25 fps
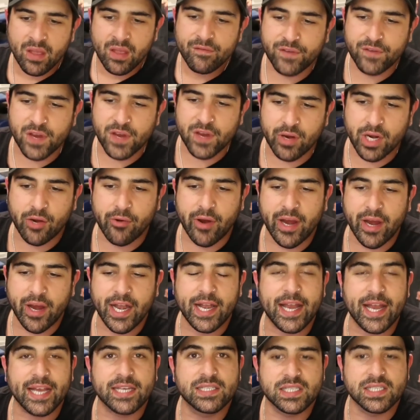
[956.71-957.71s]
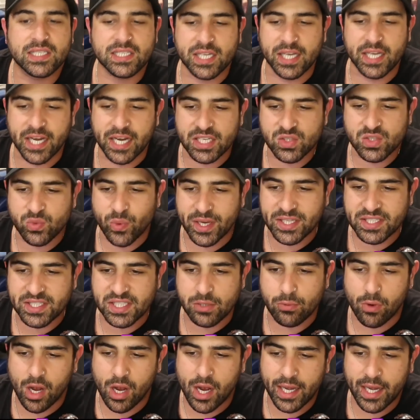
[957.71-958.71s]
Fear and Greed Index is sitting at
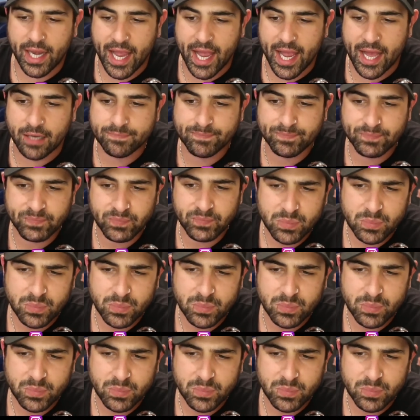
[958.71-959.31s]
20 right now.